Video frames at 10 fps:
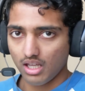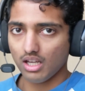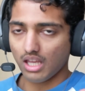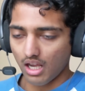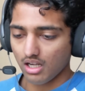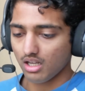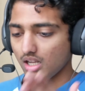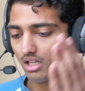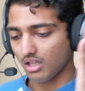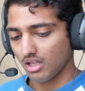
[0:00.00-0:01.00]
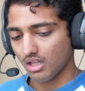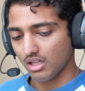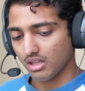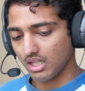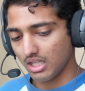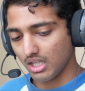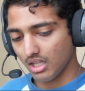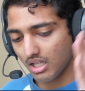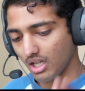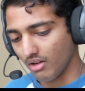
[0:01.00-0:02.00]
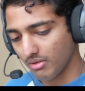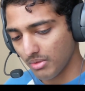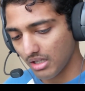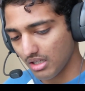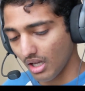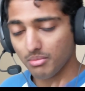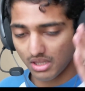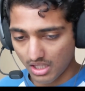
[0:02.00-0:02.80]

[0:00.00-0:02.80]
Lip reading: again, the government, I mean the